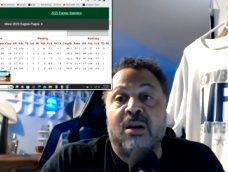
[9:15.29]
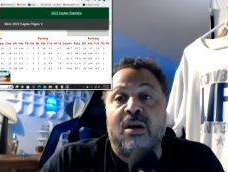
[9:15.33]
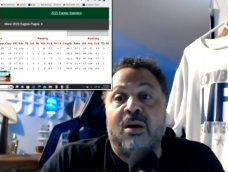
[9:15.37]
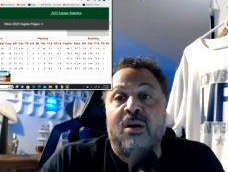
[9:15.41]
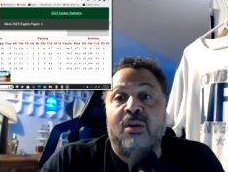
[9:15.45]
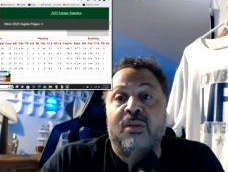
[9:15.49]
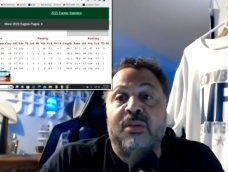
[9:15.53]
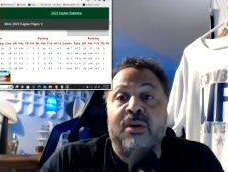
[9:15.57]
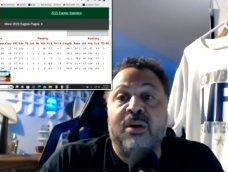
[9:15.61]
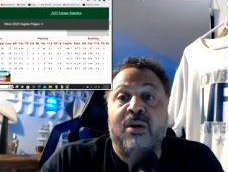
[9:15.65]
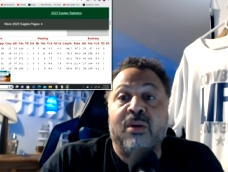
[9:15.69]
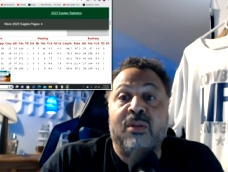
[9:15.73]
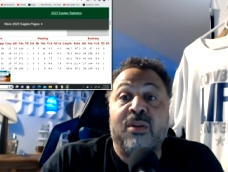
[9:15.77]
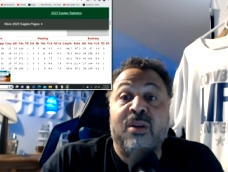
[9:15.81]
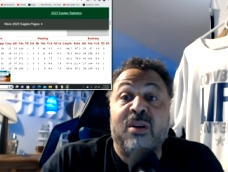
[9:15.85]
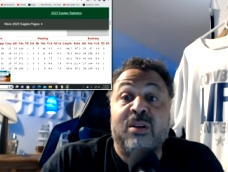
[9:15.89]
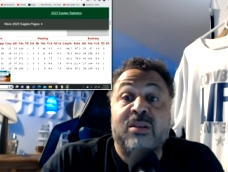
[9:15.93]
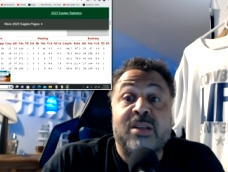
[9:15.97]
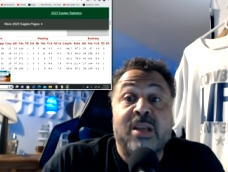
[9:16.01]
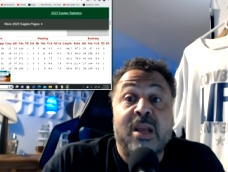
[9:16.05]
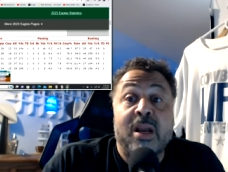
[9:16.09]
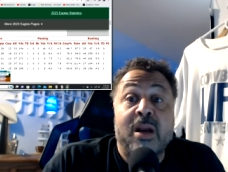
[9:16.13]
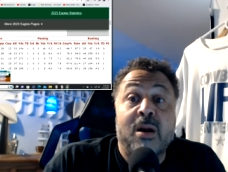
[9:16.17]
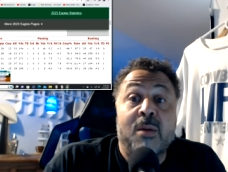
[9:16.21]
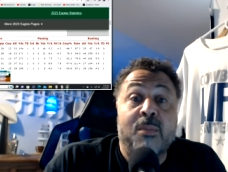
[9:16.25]
although they're
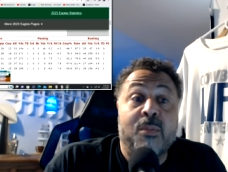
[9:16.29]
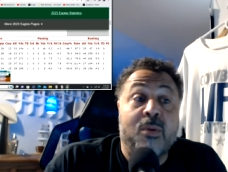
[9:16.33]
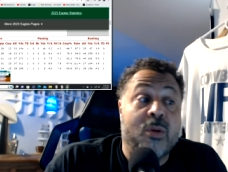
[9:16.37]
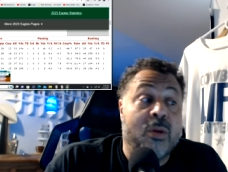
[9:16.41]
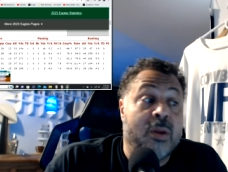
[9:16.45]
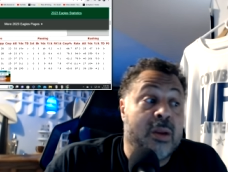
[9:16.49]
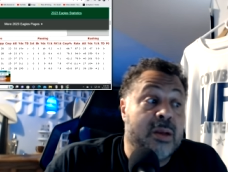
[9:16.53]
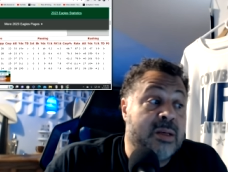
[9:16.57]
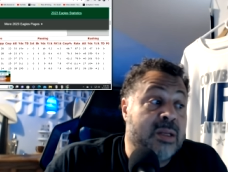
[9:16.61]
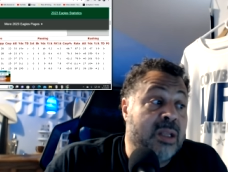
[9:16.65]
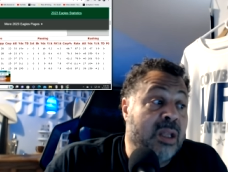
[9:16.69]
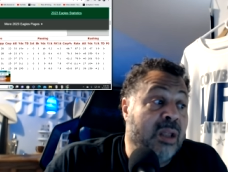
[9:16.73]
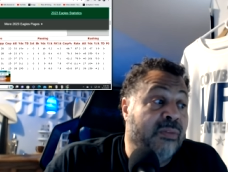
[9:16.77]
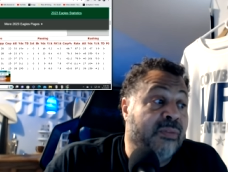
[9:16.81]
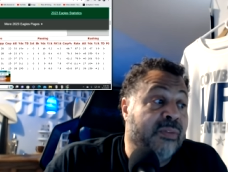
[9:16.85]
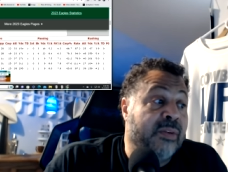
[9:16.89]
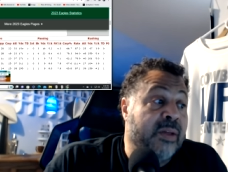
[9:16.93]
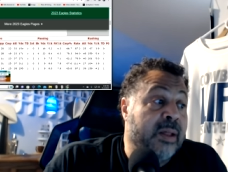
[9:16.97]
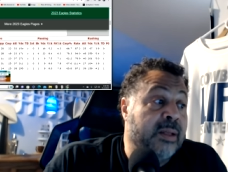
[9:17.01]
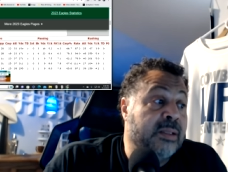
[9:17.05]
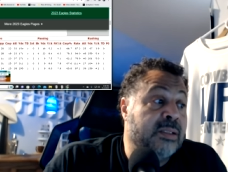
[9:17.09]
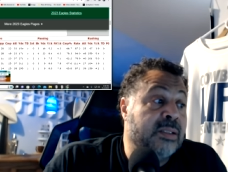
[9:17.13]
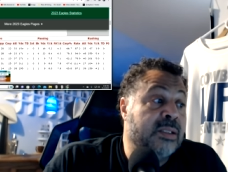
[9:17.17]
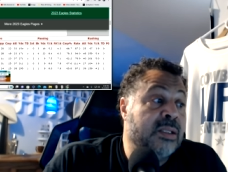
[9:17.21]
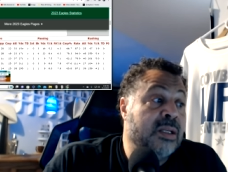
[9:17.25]
terrible on
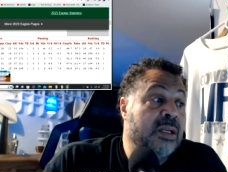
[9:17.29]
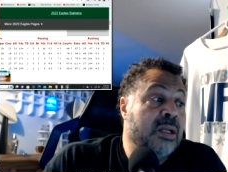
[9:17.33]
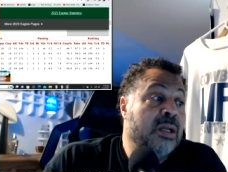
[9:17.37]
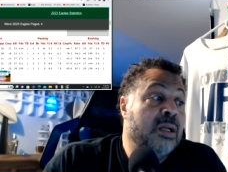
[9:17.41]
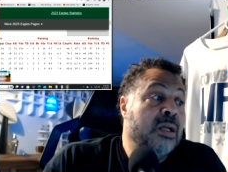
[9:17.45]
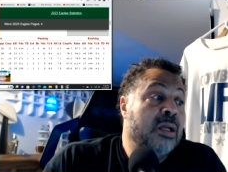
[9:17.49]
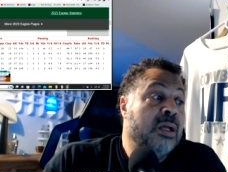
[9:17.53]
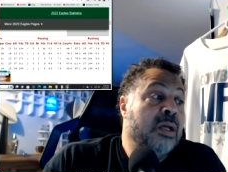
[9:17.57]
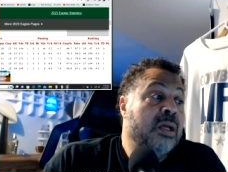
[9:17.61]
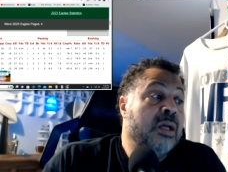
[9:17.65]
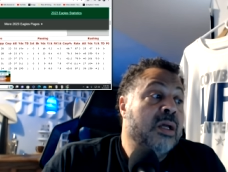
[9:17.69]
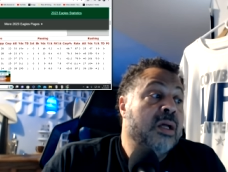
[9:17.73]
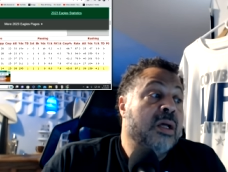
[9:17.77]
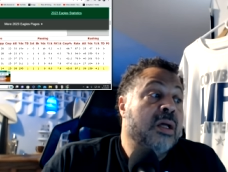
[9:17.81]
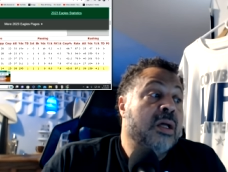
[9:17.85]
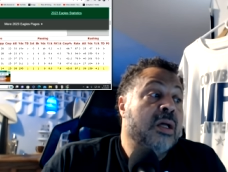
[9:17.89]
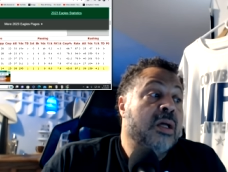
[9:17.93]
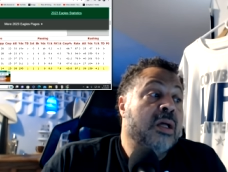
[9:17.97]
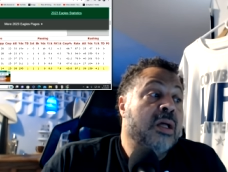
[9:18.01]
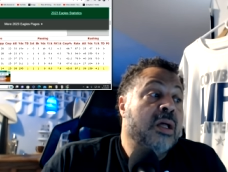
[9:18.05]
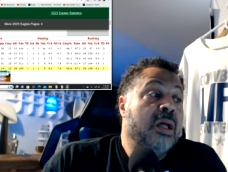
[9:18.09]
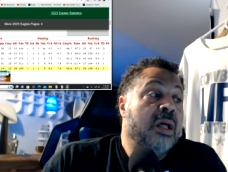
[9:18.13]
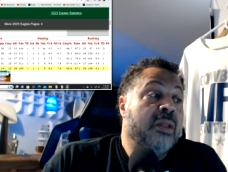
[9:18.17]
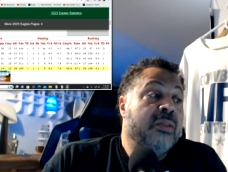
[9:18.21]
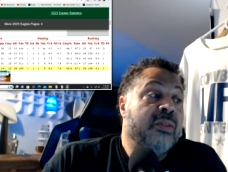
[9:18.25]
defense,
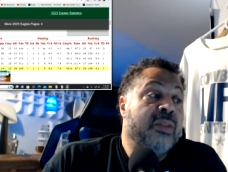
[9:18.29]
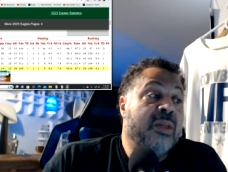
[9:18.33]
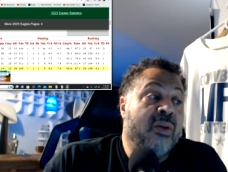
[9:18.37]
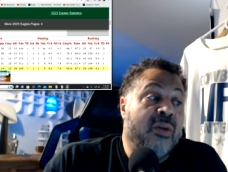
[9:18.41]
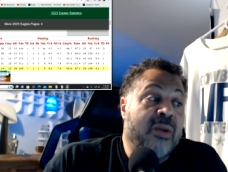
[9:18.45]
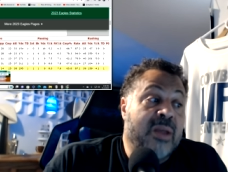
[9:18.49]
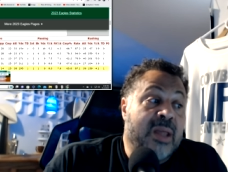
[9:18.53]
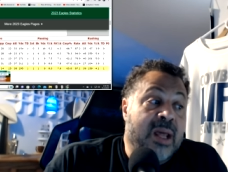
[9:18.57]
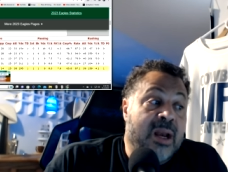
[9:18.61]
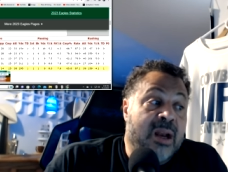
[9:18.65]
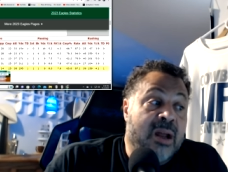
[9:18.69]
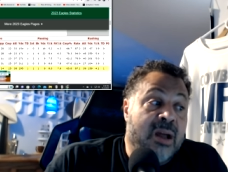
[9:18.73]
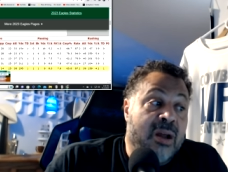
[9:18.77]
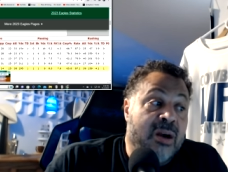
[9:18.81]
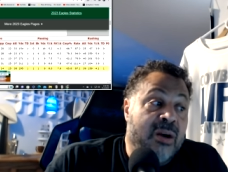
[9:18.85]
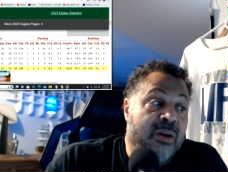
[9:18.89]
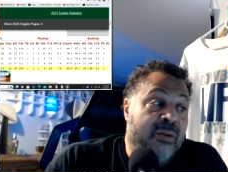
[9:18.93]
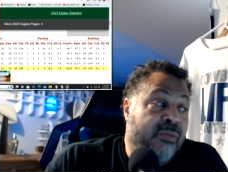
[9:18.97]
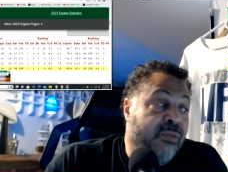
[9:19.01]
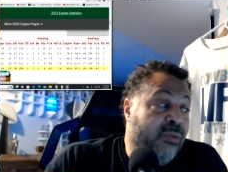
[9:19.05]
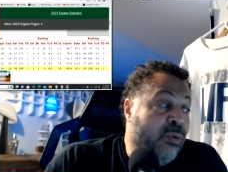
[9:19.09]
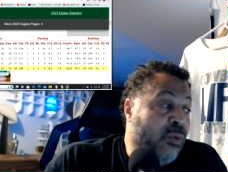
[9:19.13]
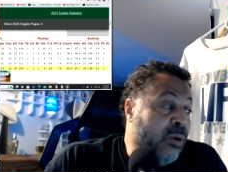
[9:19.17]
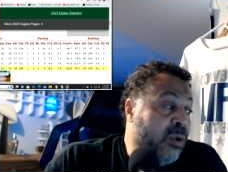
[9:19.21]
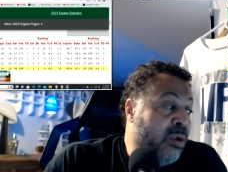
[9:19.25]
they only got
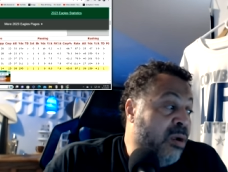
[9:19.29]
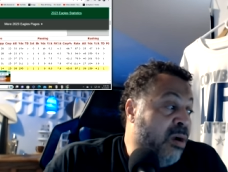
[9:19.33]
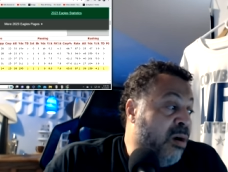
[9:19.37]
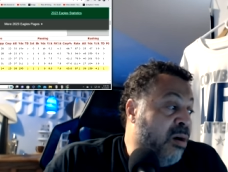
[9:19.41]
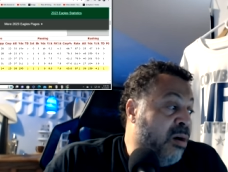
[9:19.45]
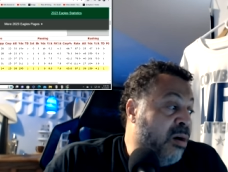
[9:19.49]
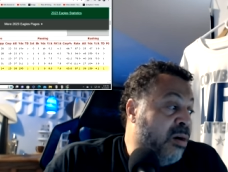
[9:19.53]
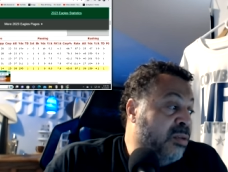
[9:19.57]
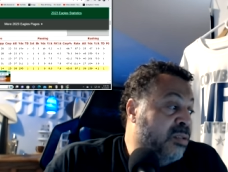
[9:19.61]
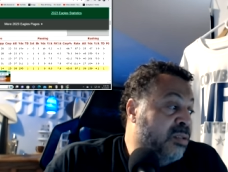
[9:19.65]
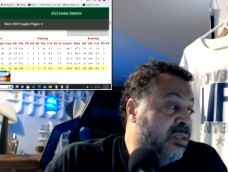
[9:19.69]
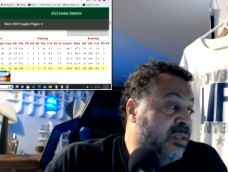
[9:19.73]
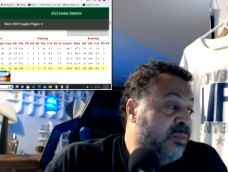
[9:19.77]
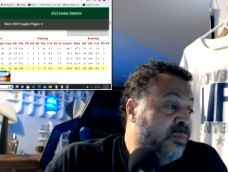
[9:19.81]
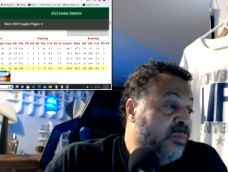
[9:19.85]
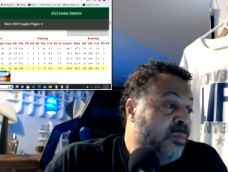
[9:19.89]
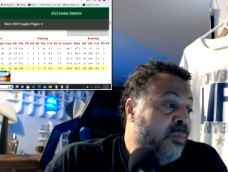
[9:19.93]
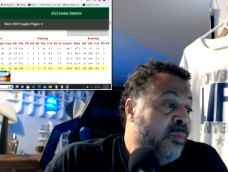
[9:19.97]
104 yards